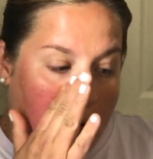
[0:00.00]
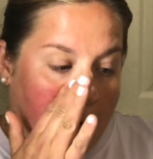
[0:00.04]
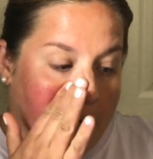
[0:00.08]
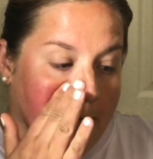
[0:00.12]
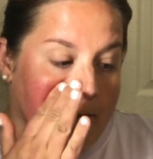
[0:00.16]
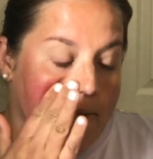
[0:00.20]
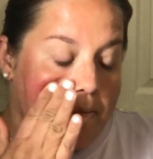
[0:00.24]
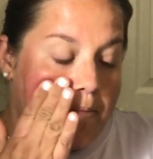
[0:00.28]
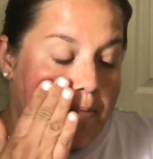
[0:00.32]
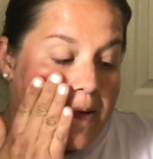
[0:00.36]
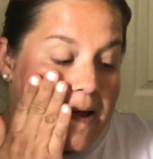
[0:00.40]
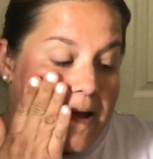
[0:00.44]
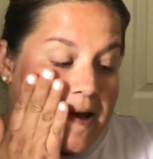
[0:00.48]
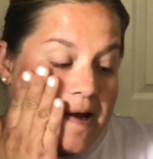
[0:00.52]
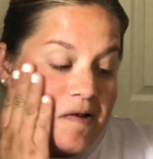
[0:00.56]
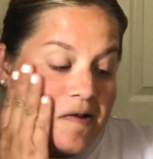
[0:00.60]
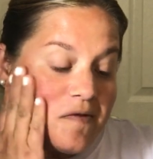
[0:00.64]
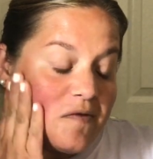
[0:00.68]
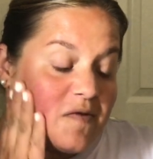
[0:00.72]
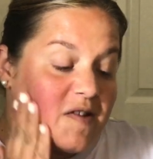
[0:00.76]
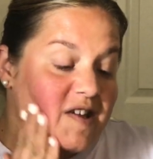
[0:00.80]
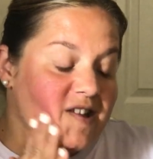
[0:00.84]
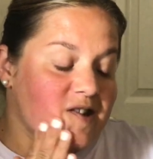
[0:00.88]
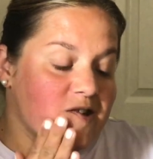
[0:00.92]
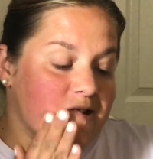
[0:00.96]
the
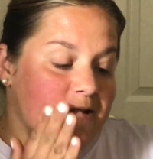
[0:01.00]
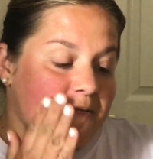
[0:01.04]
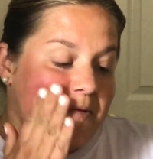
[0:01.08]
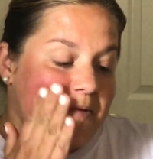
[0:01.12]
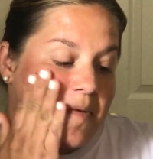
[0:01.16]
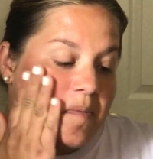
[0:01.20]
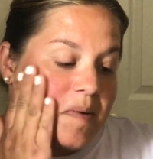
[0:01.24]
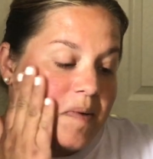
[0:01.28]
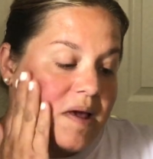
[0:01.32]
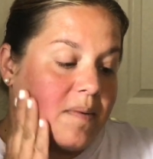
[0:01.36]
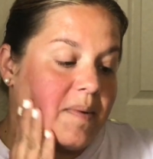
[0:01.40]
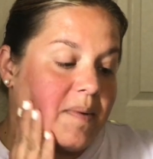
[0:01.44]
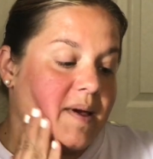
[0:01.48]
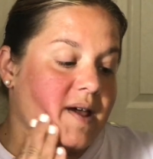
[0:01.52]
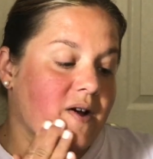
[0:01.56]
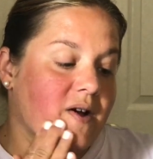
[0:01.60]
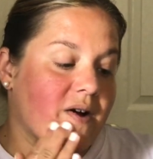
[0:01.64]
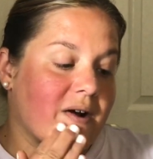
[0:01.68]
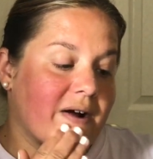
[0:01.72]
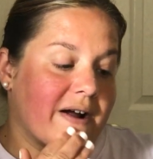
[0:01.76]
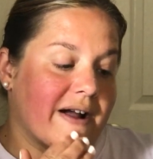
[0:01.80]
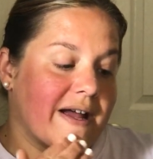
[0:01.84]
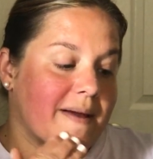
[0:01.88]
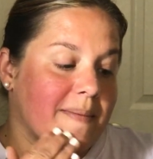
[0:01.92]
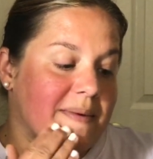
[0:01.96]
benefits of the BB
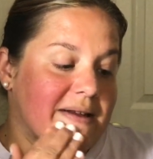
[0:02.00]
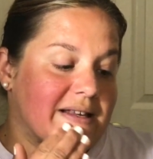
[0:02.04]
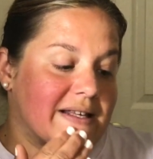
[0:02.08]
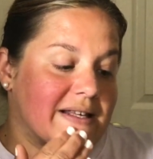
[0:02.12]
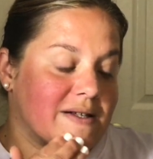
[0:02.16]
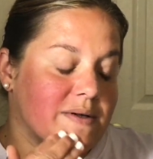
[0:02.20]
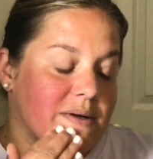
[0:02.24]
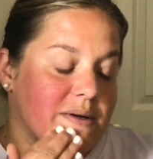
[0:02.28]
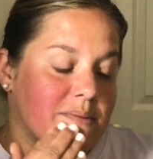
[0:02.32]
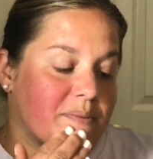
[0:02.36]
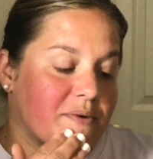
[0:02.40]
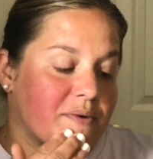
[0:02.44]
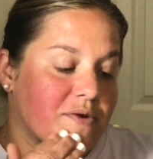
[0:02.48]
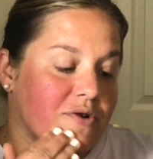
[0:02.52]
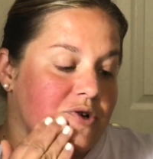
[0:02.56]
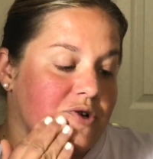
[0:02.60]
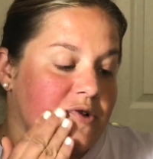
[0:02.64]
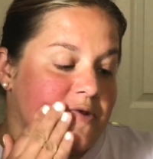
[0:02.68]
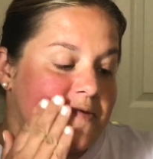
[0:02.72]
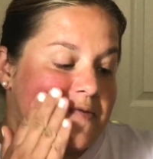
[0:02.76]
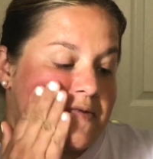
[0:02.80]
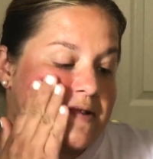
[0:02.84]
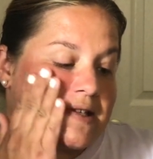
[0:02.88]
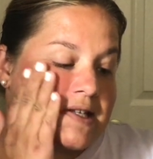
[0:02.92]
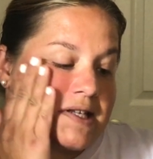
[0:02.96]
cream is to
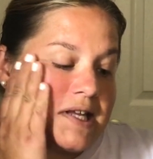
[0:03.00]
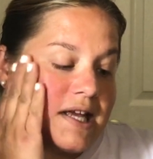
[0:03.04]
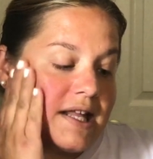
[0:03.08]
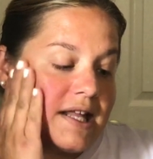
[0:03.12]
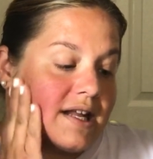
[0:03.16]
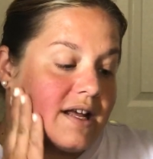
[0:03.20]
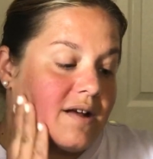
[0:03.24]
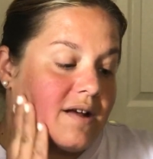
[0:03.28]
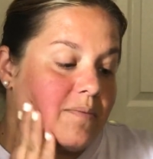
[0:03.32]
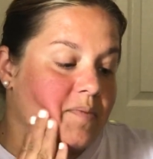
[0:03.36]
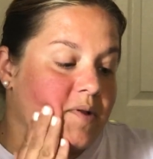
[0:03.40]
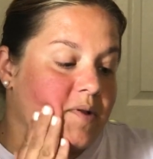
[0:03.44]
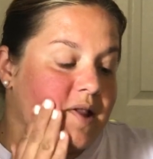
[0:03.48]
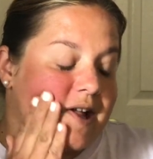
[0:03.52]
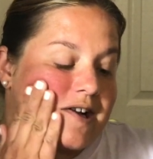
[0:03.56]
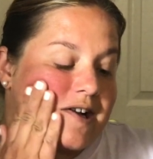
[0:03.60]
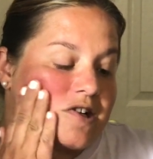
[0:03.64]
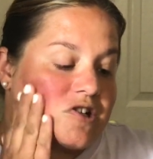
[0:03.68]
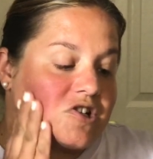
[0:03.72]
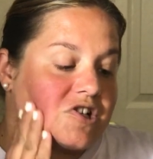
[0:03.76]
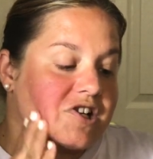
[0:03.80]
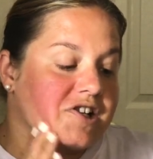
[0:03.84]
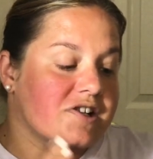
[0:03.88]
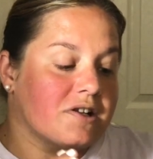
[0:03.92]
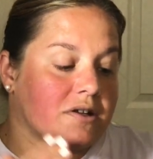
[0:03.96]
improve skin
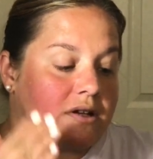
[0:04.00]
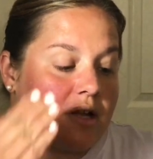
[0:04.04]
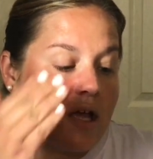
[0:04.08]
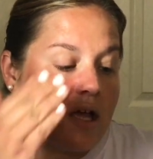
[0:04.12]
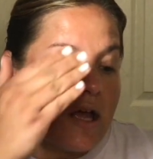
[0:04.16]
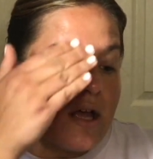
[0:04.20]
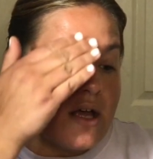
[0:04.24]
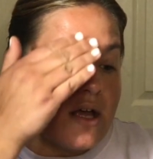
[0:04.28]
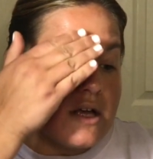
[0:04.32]
complexion,